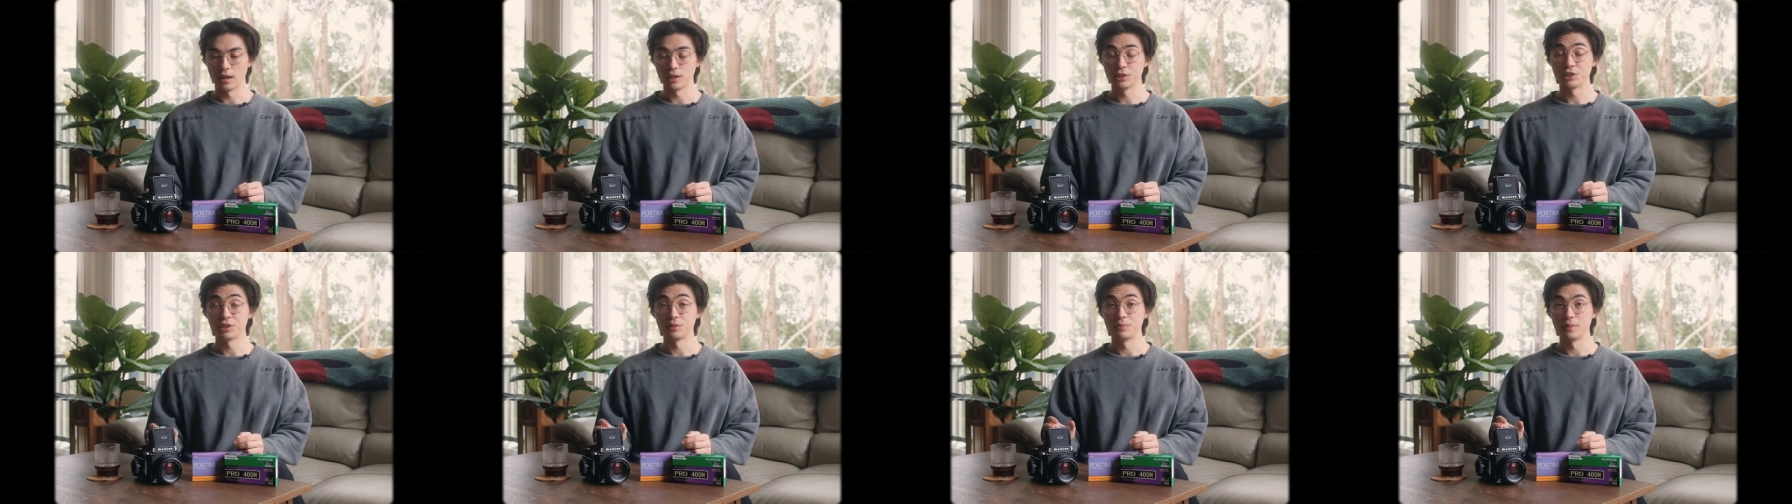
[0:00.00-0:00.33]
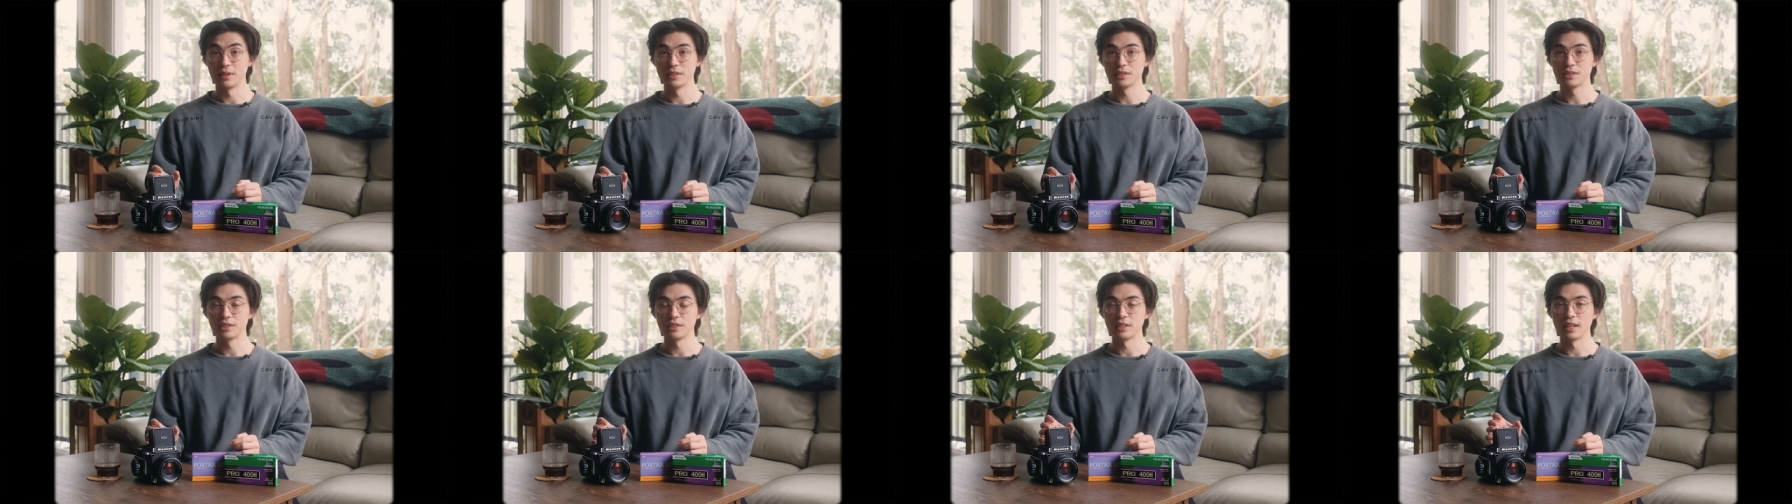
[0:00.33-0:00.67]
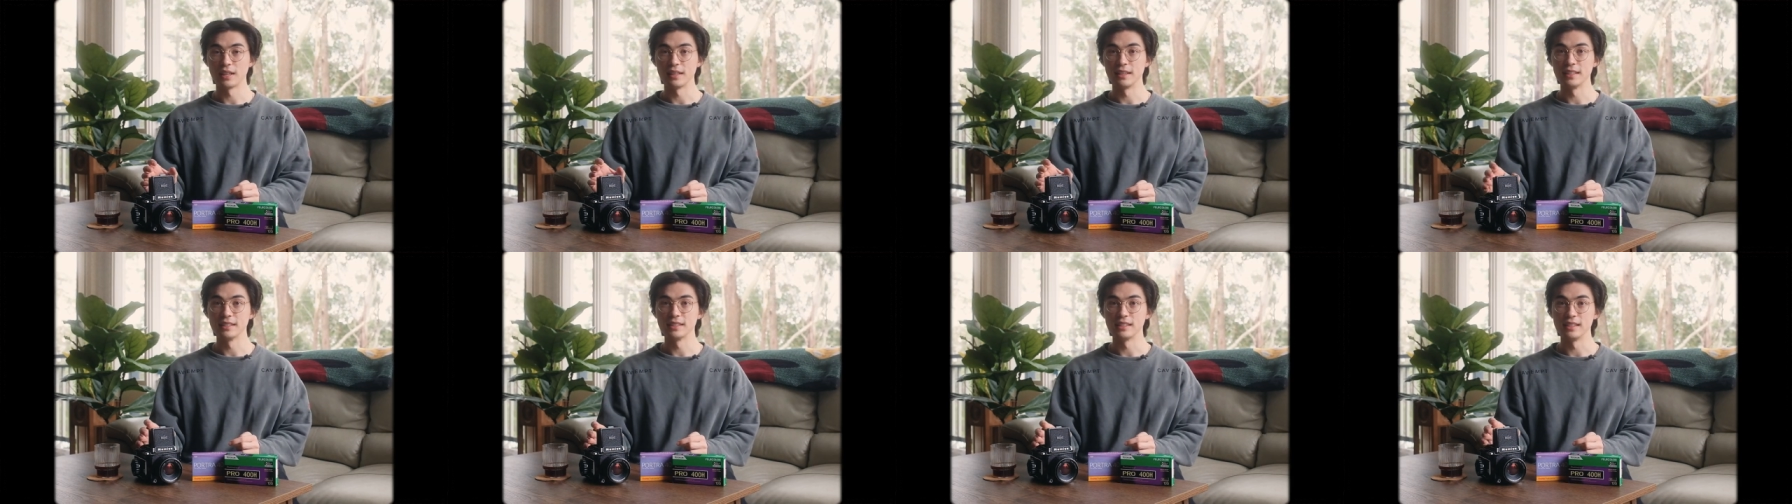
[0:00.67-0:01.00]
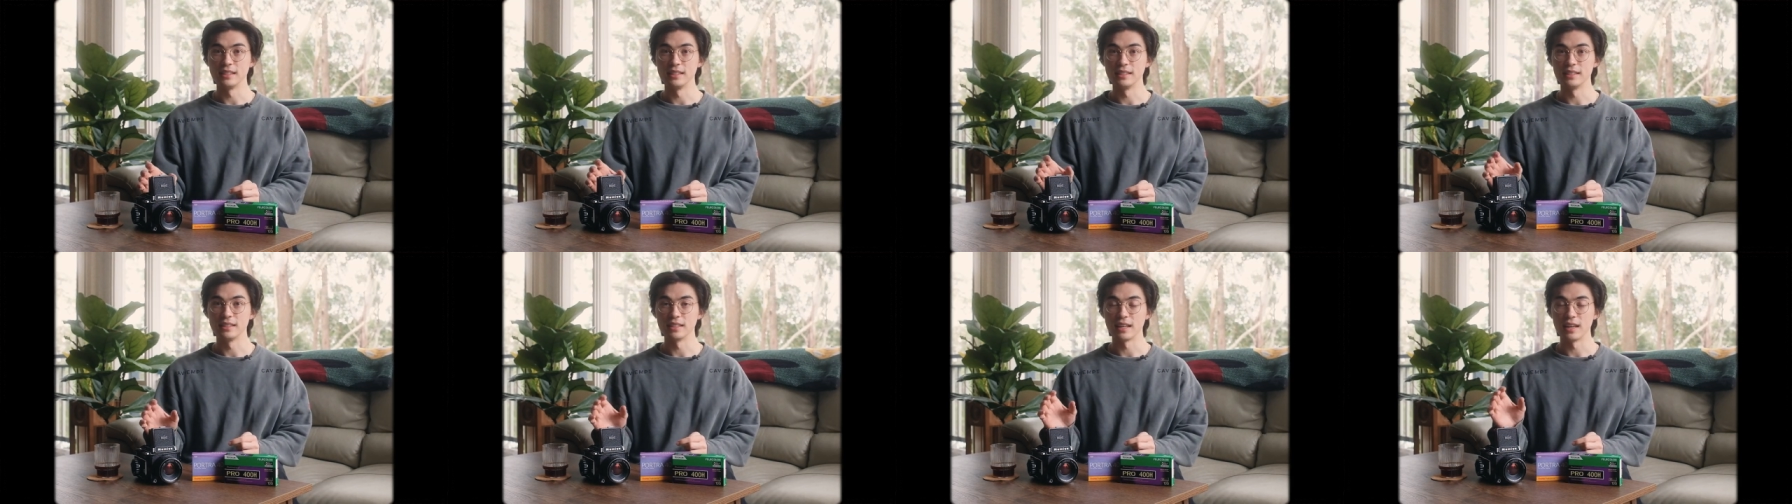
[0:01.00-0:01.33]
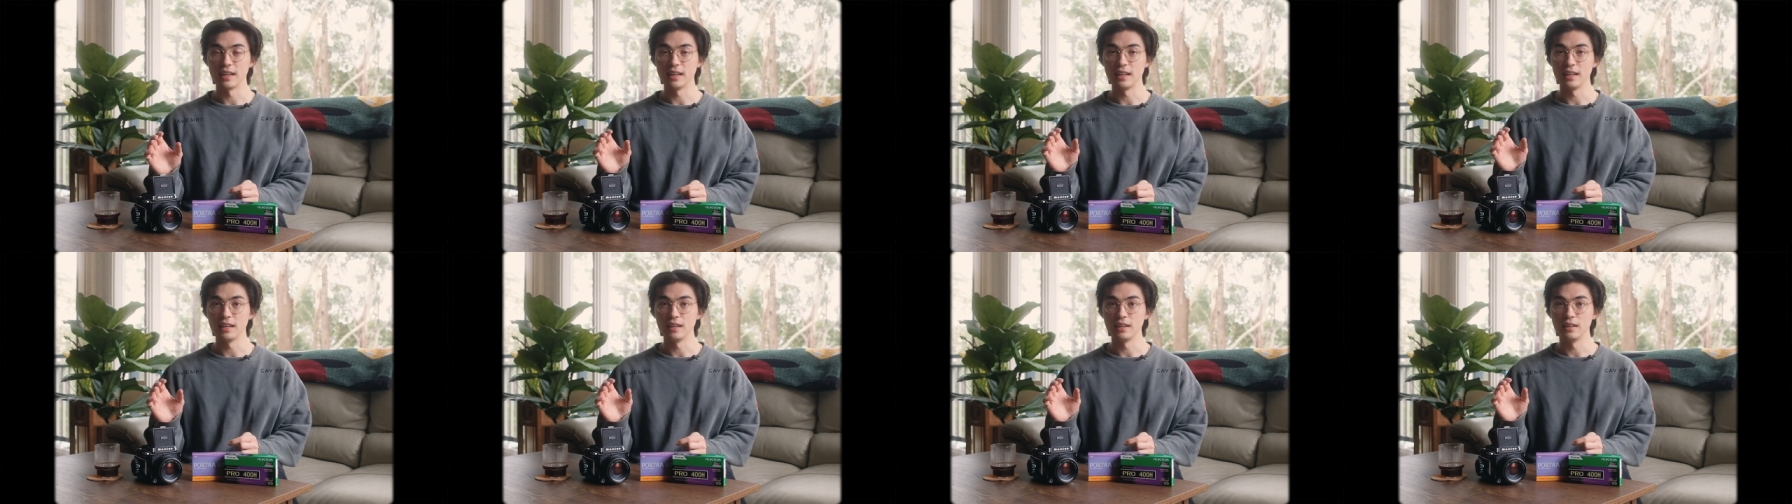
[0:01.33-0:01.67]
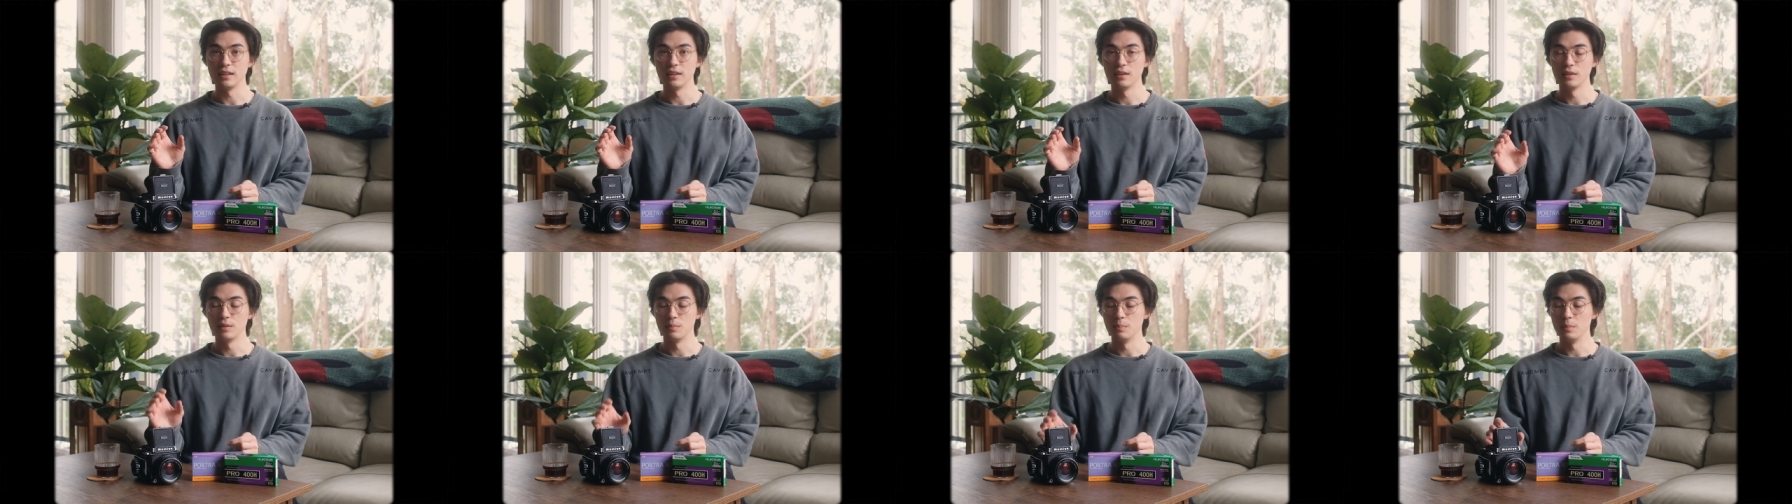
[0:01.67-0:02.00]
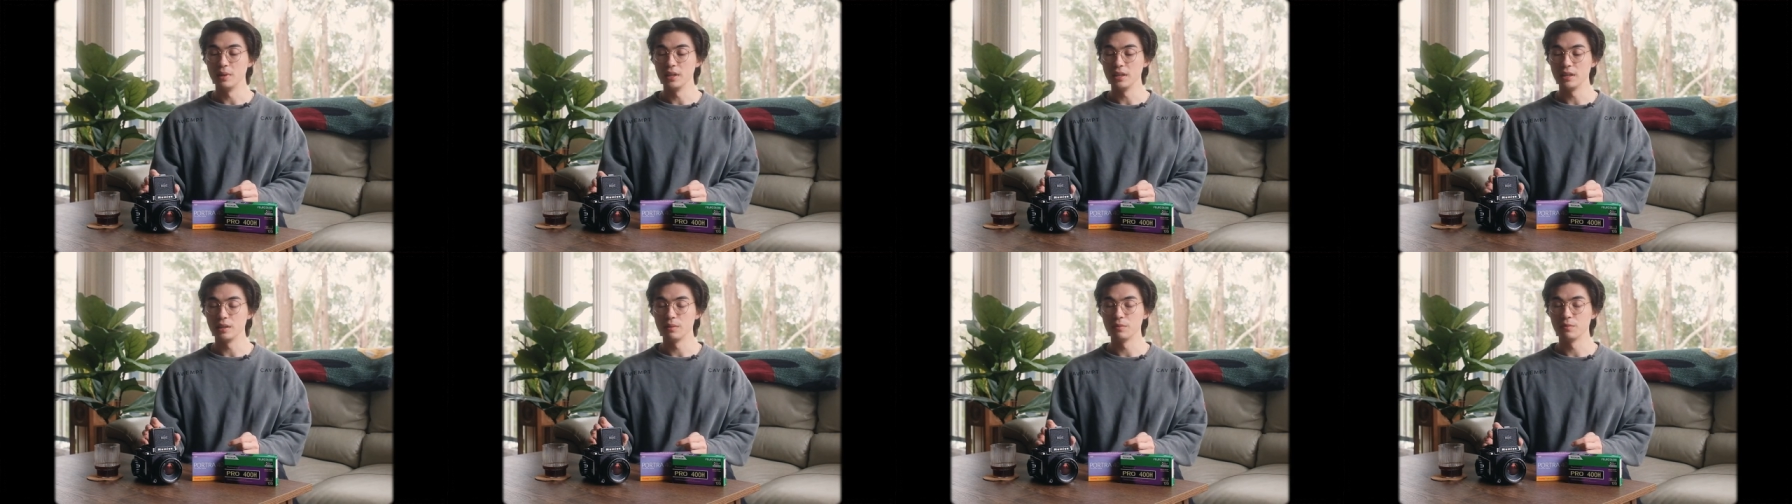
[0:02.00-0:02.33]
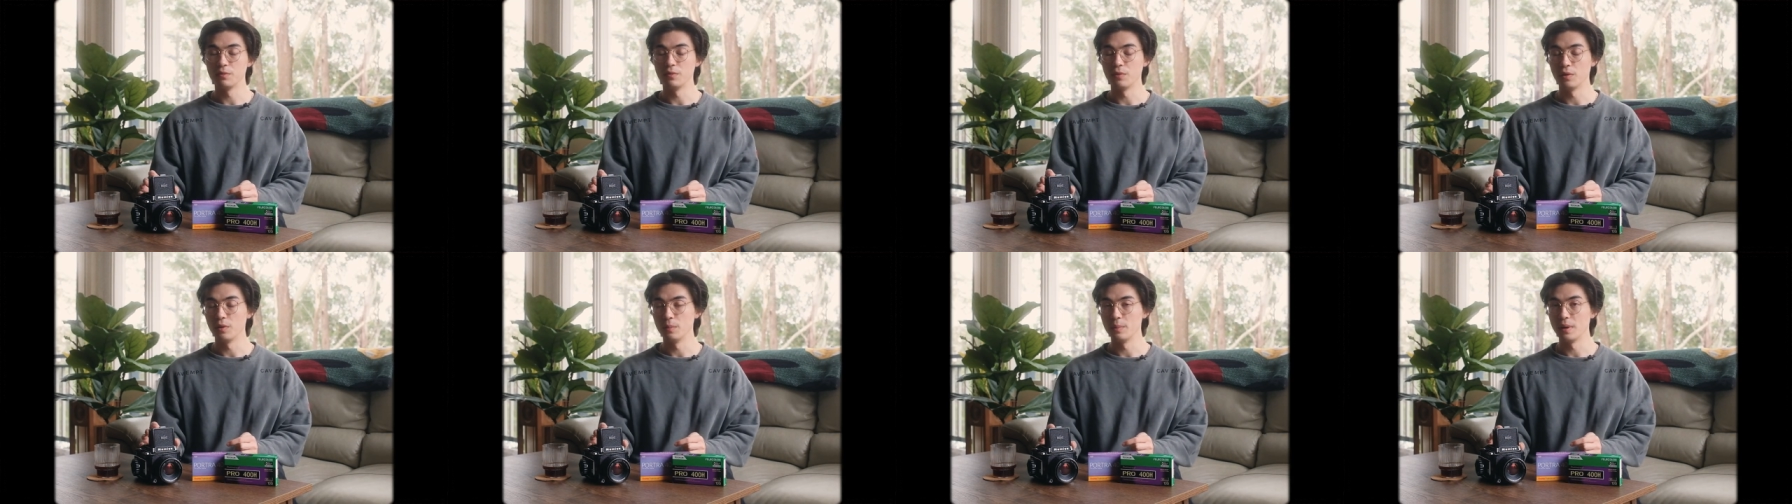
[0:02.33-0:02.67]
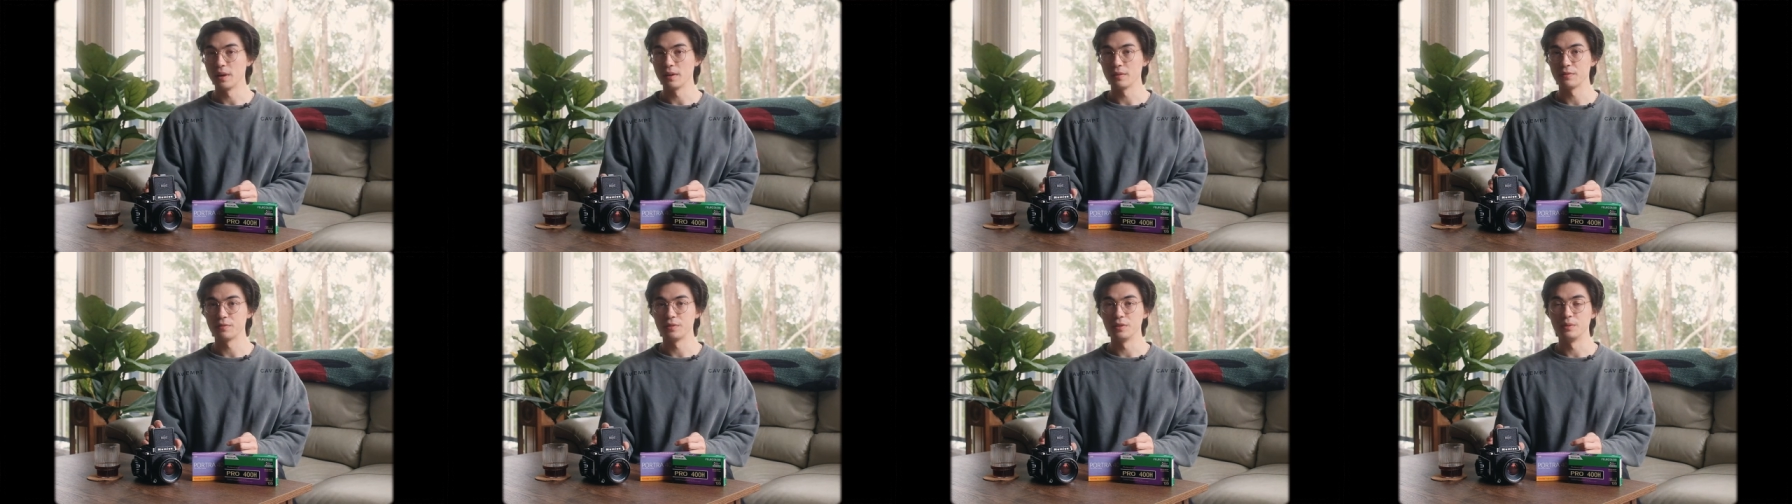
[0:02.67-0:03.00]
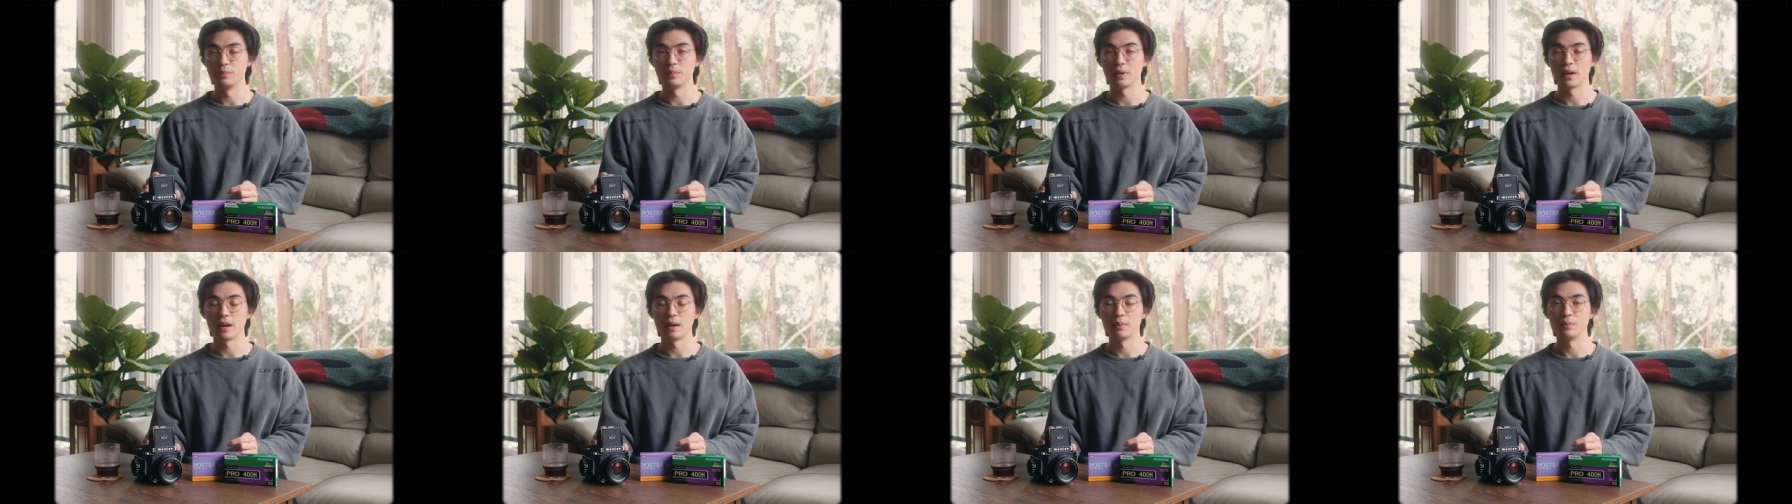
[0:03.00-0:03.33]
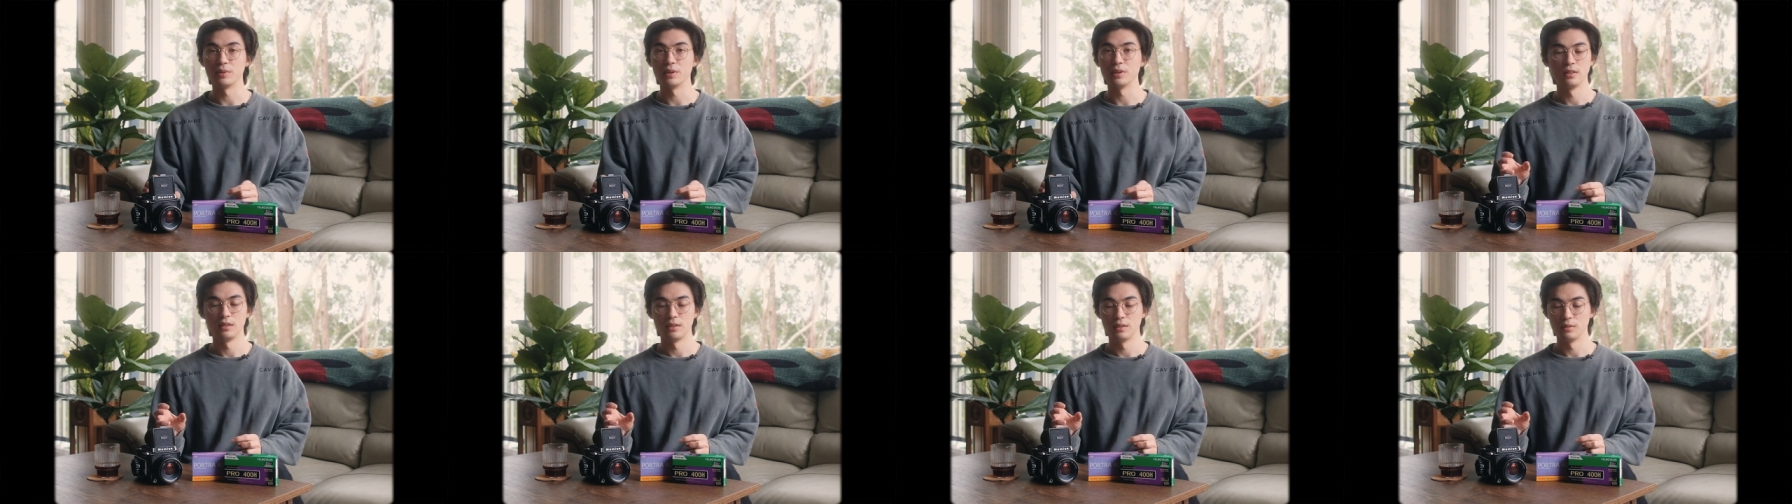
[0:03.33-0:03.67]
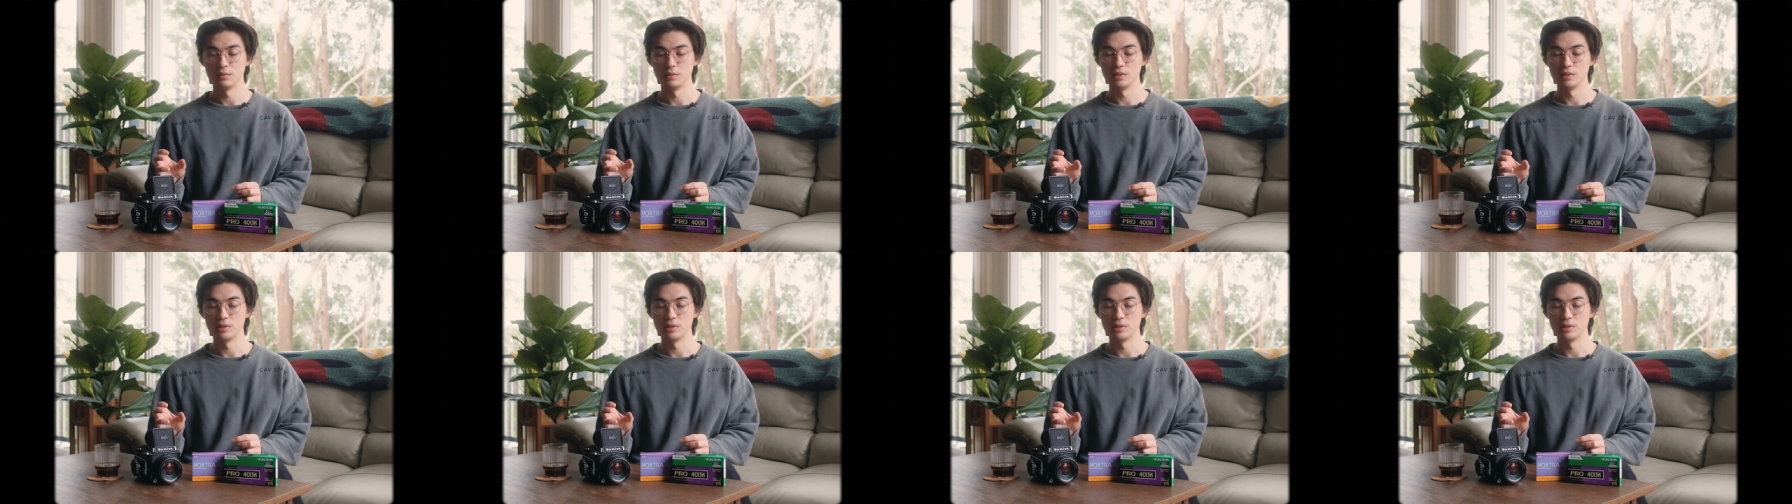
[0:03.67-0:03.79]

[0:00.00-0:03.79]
I should mention that this is a medium format film camera,